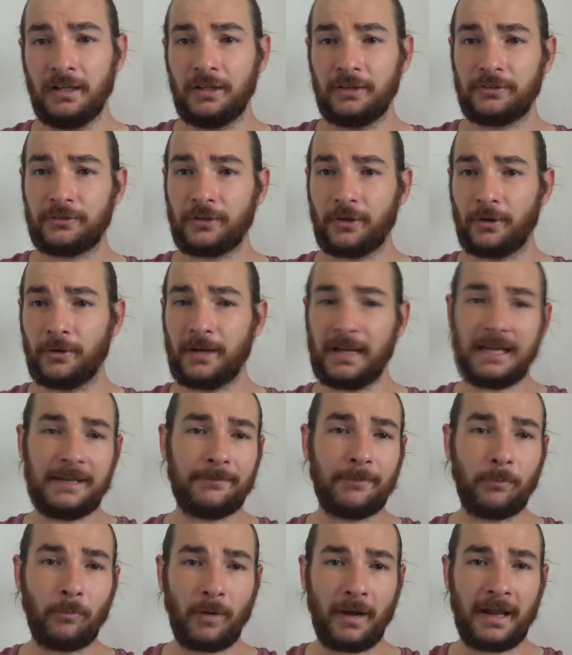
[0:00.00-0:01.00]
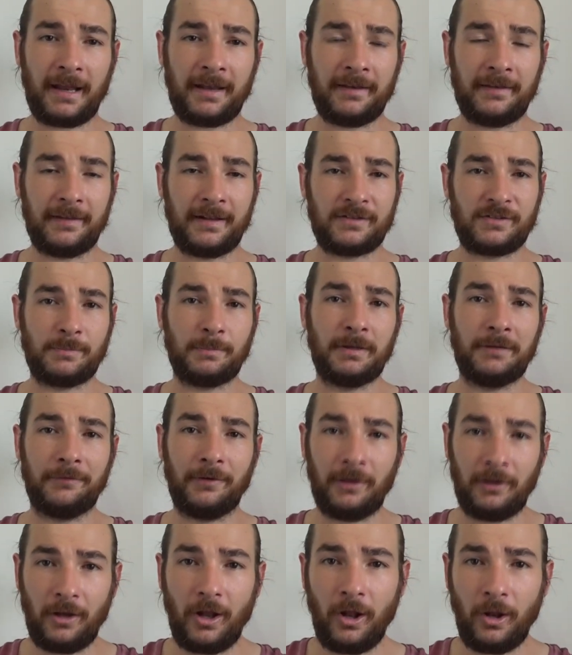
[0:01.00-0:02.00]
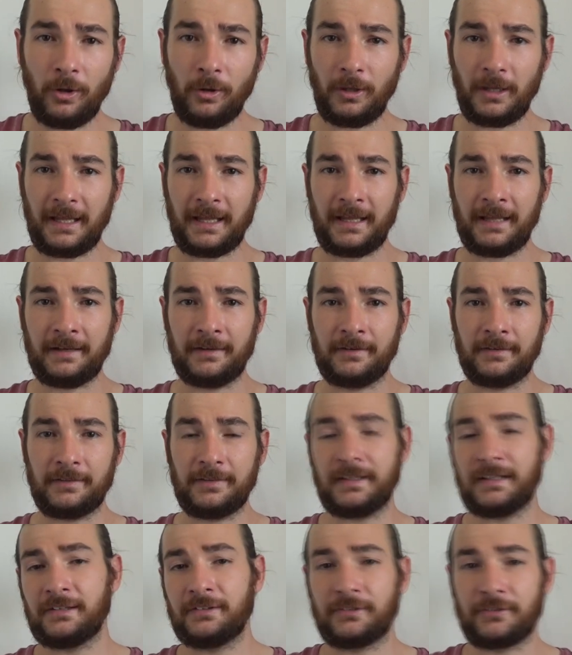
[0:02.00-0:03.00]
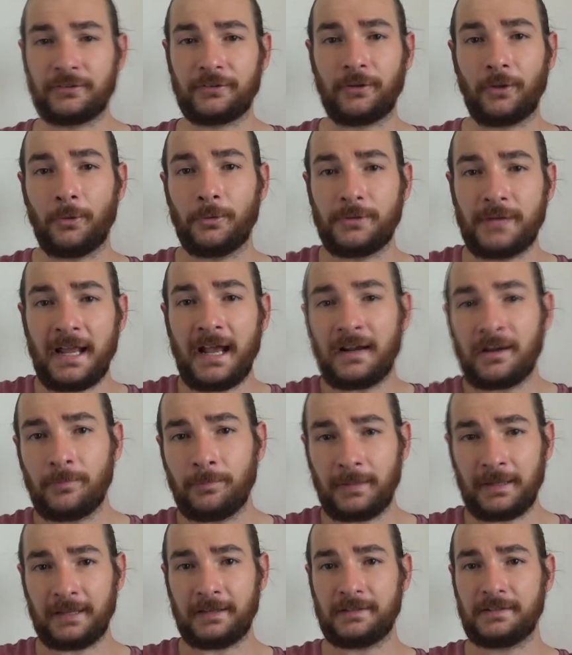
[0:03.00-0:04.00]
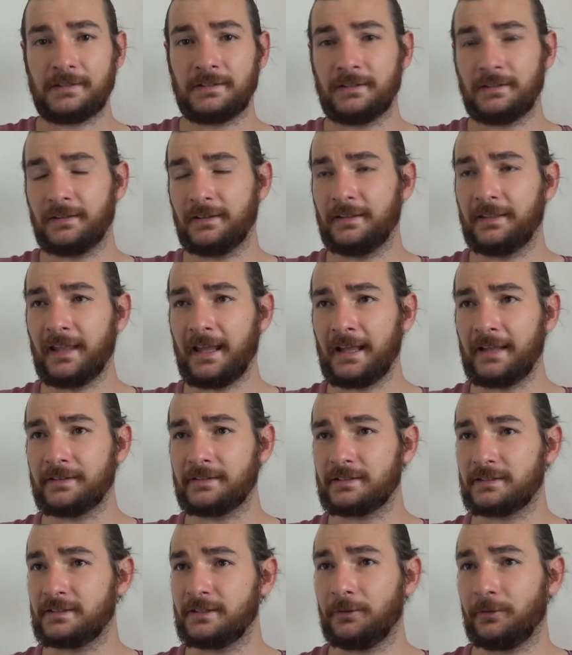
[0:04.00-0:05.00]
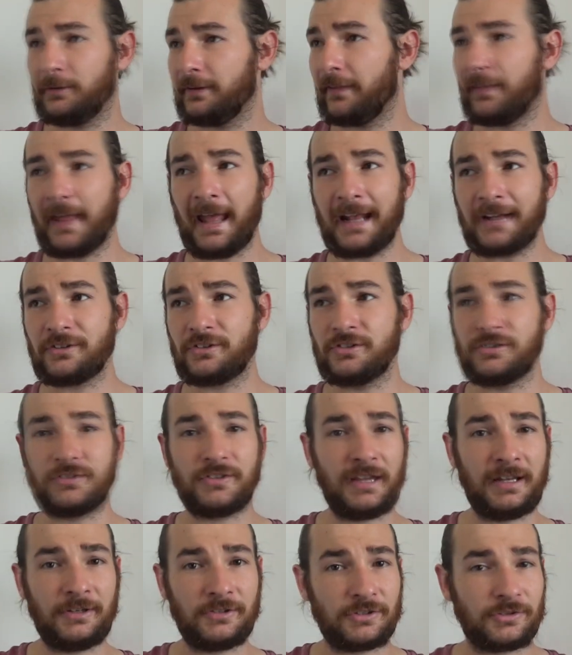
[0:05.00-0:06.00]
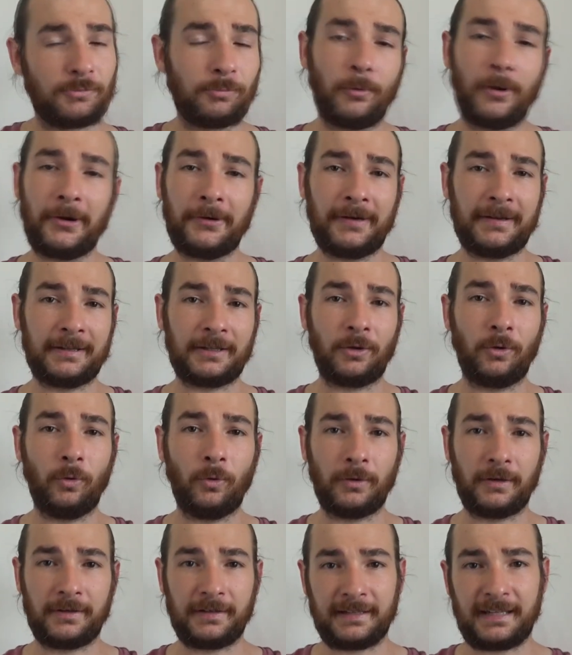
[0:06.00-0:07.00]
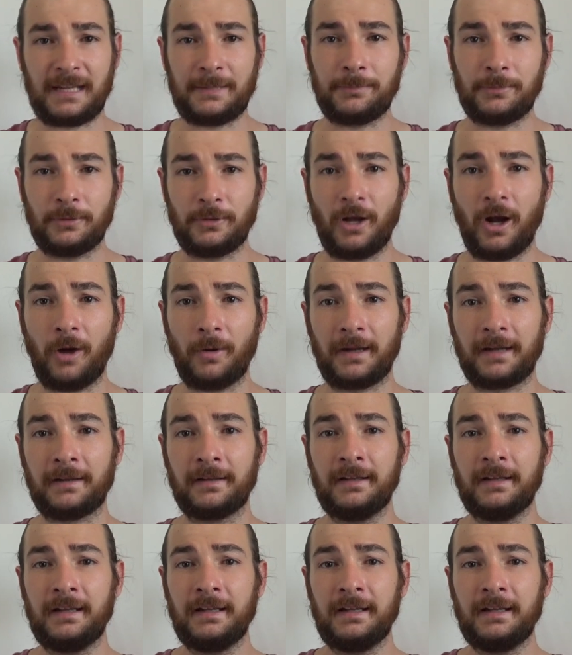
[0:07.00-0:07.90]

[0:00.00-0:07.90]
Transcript: So even when there's a bit of a lull and things slow down a bit, there's still another action scene just right around the corner to keep you going.